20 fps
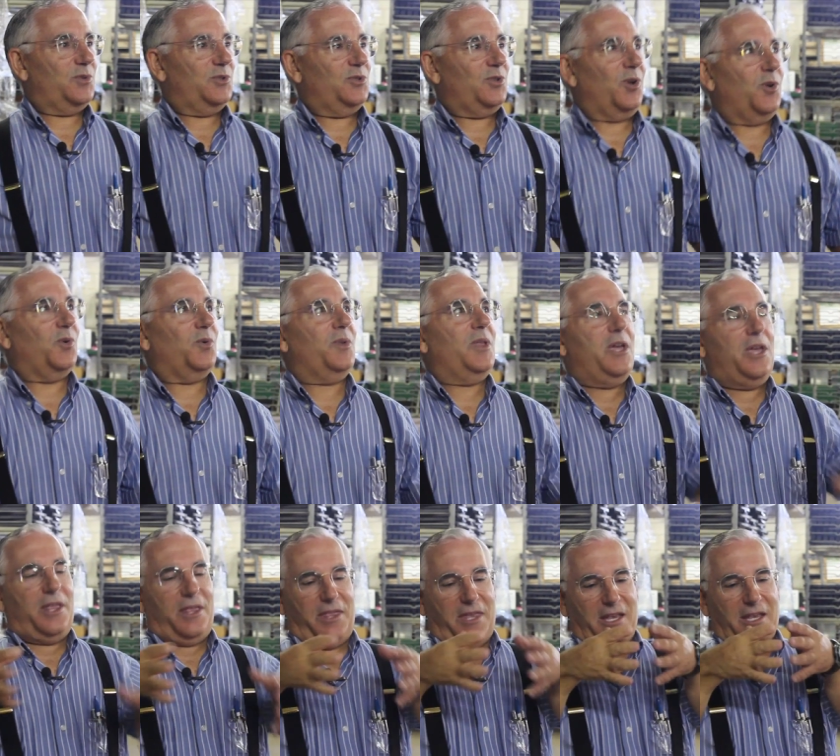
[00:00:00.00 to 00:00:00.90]
result,
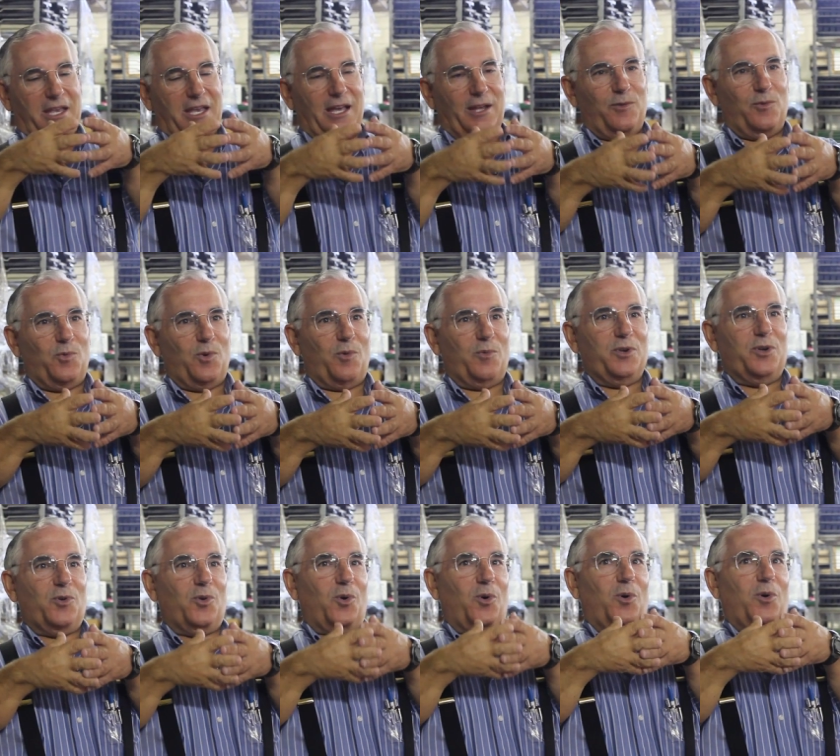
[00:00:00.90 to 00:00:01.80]
they get what we
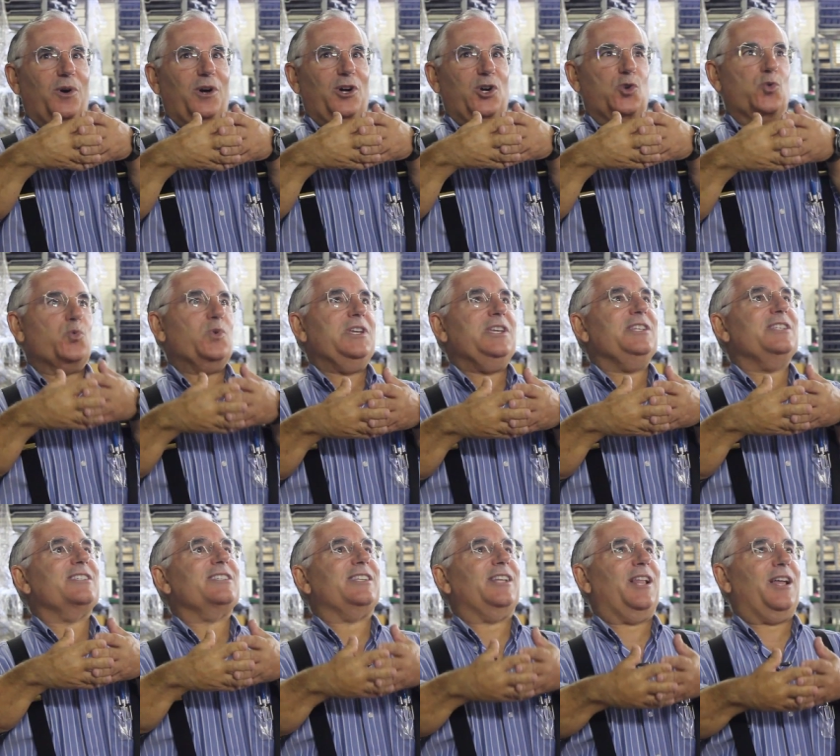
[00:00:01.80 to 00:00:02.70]
call a
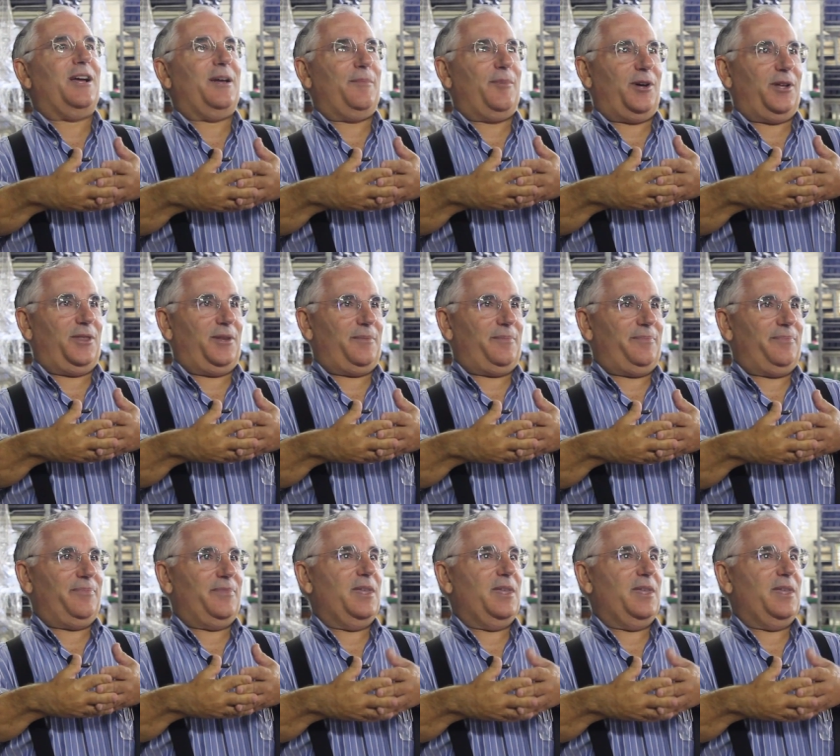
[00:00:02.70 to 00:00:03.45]
green slime on them.